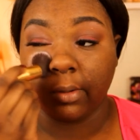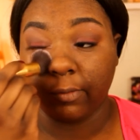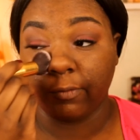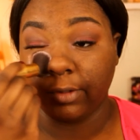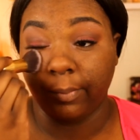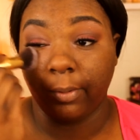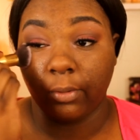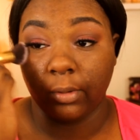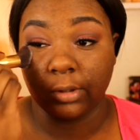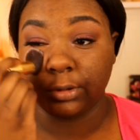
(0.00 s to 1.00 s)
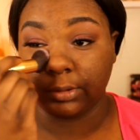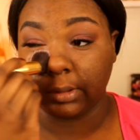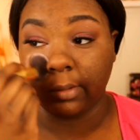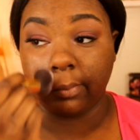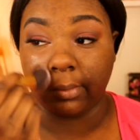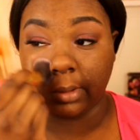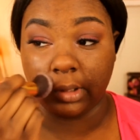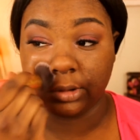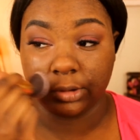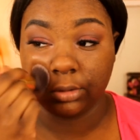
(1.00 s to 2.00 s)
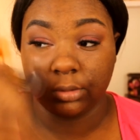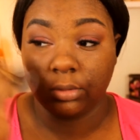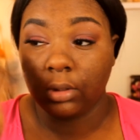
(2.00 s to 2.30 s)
for the pores using a brush.